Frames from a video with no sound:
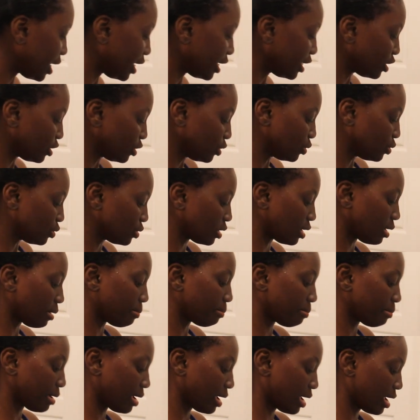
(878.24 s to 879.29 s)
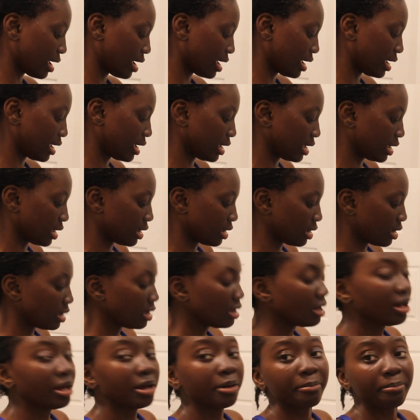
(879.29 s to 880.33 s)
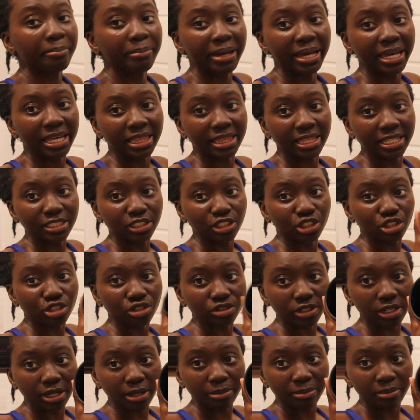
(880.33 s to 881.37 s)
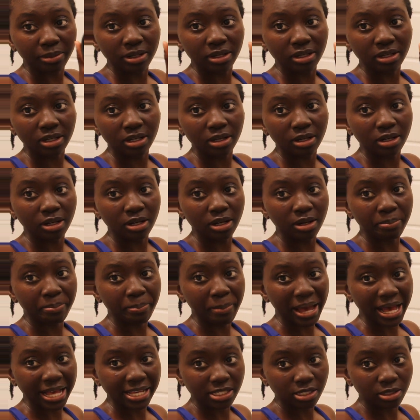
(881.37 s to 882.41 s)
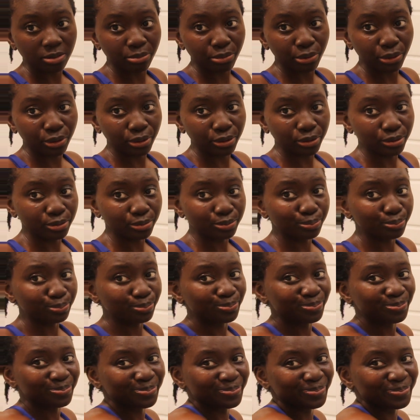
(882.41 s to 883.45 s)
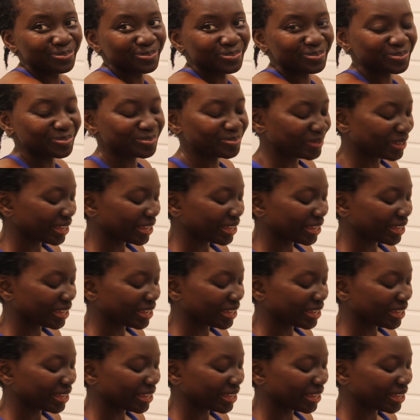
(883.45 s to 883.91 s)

I use my May Lindstrom mask bowl and